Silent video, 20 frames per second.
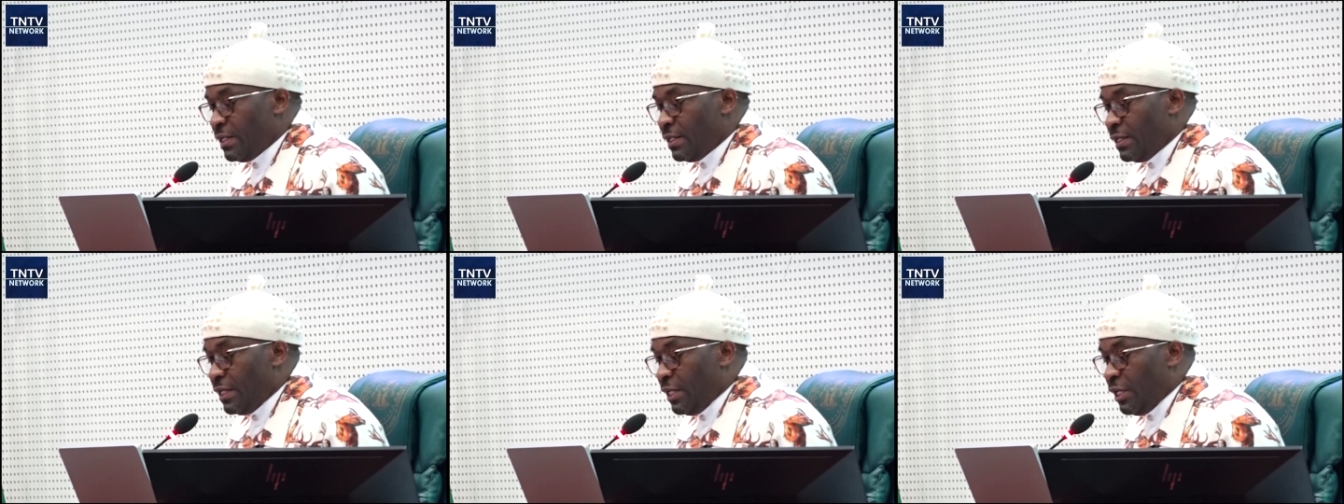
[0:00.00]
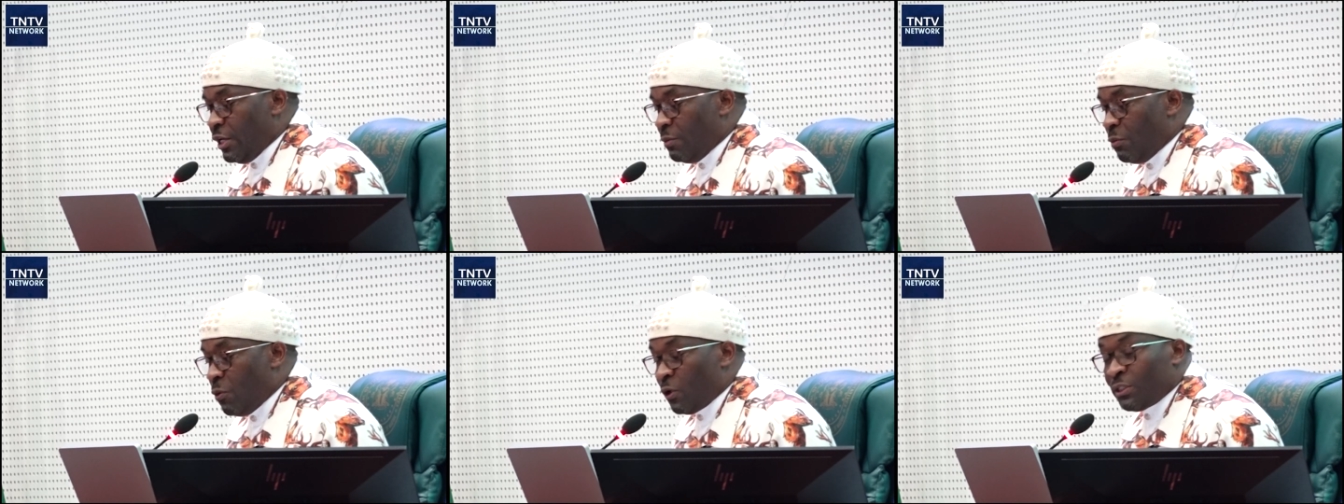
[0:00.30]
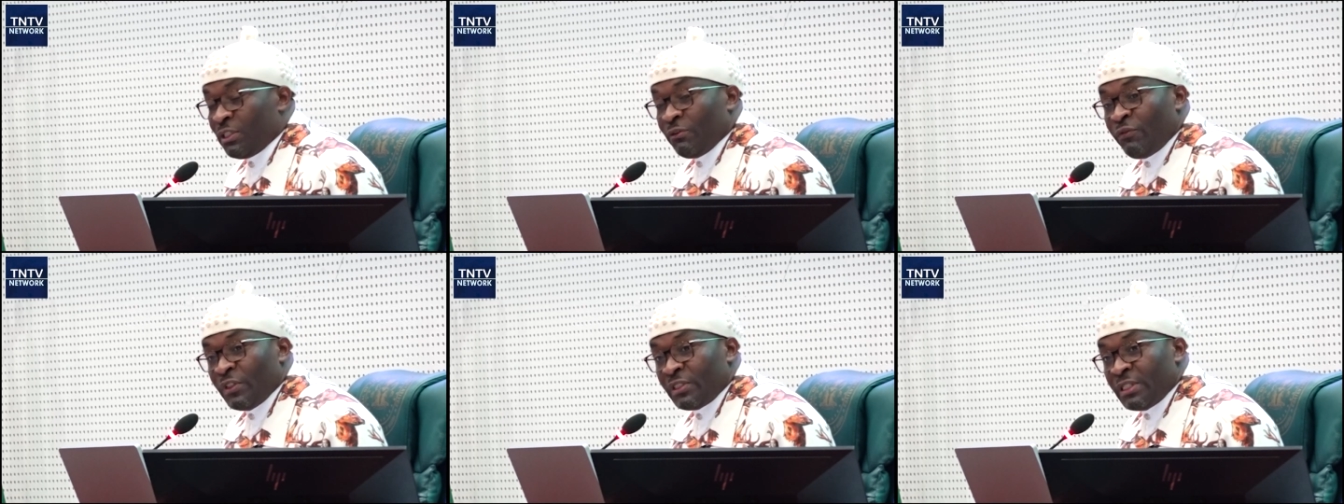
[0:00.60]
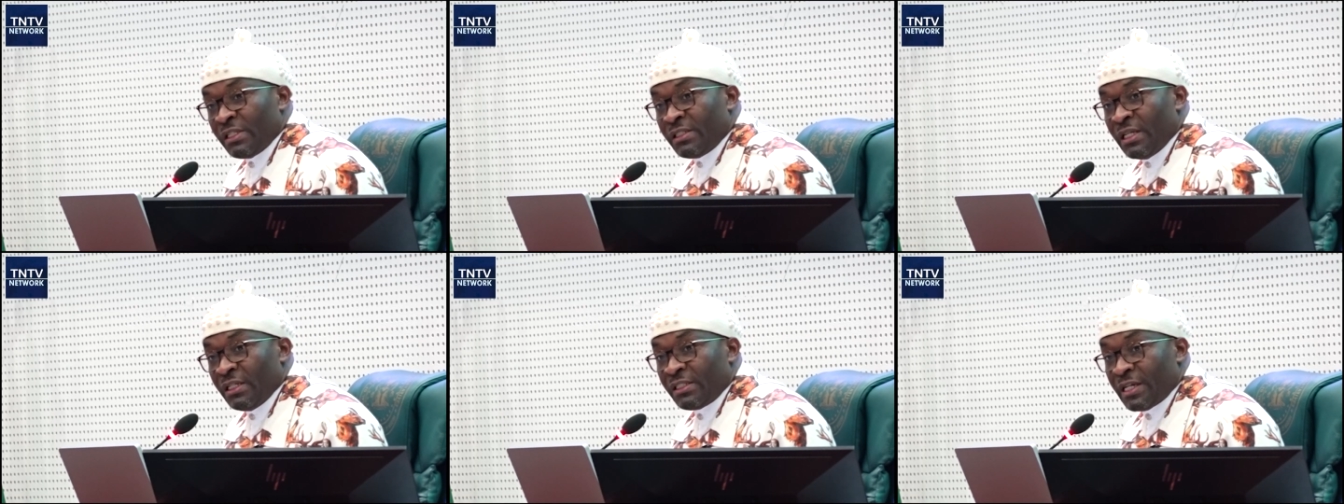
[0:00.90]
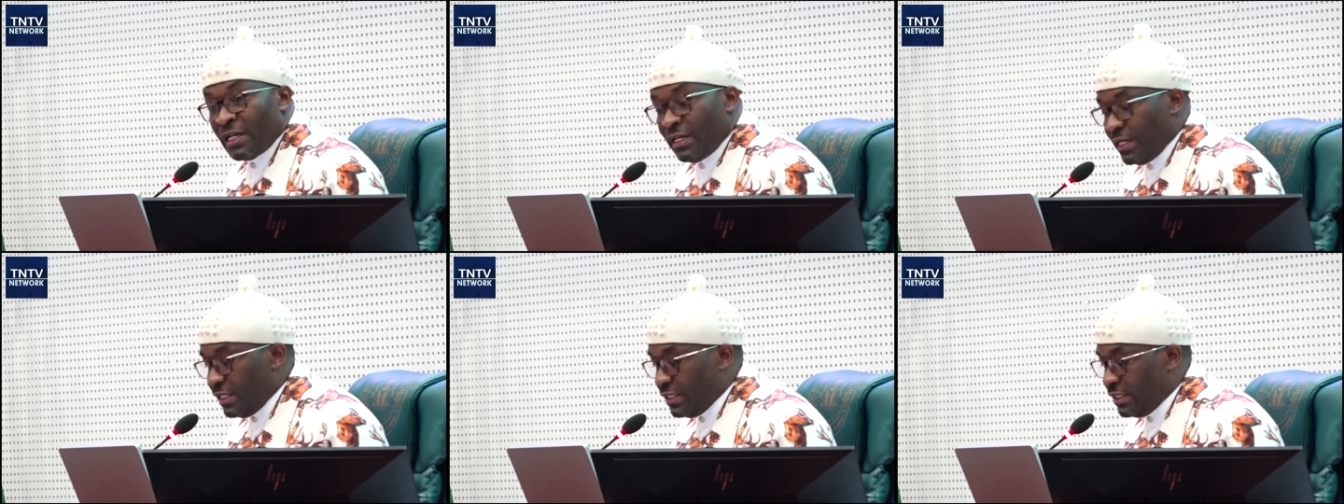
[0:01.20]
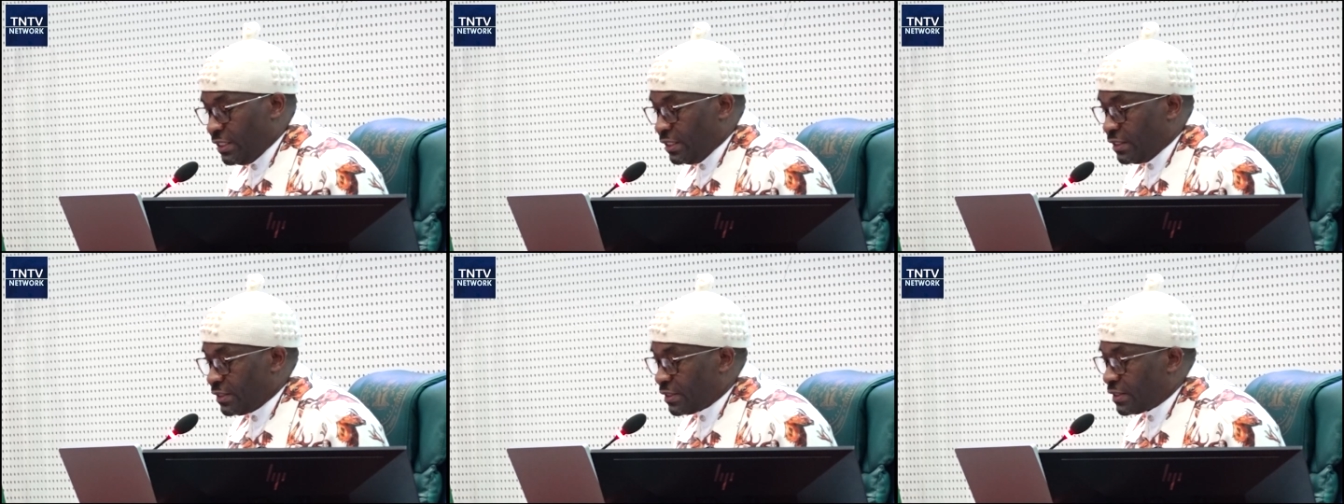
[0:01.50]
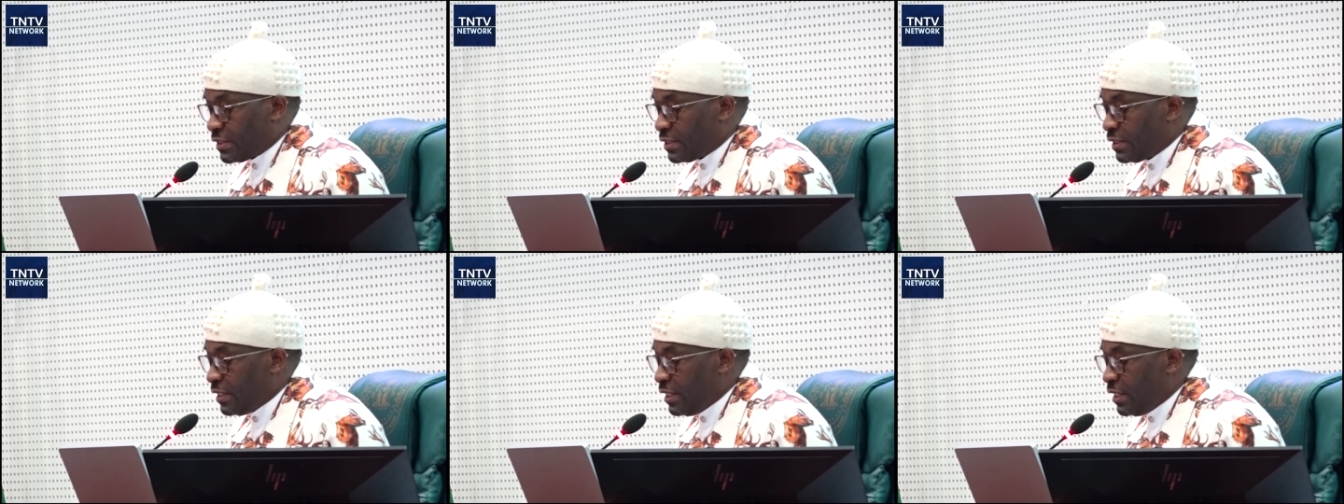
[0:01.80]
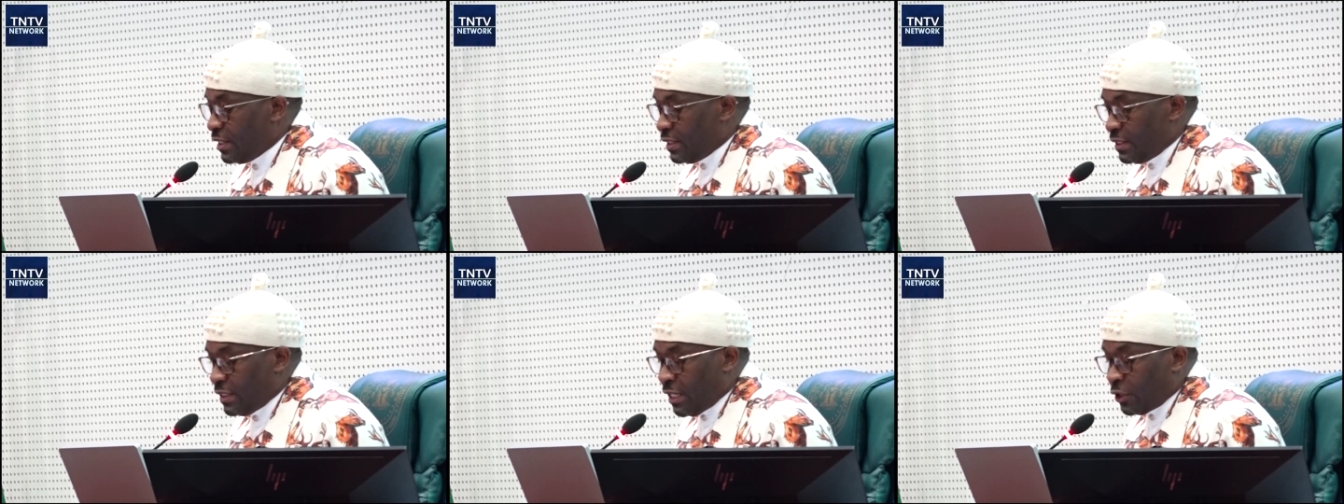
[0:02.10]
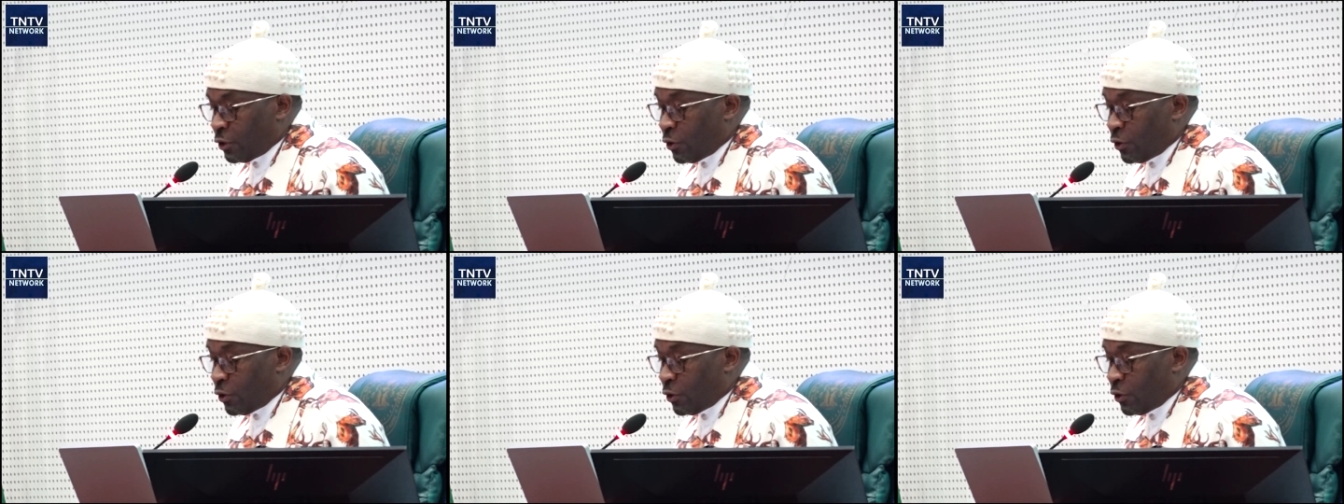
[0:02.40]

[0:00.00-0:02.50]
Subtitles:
the multifaceted challenges that